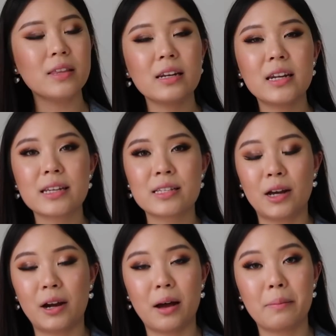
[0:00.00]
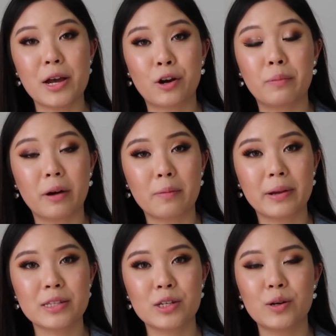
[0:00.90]
The N Y X uh, Micro Brow
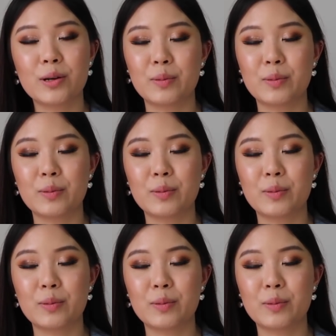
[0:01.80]
Pencil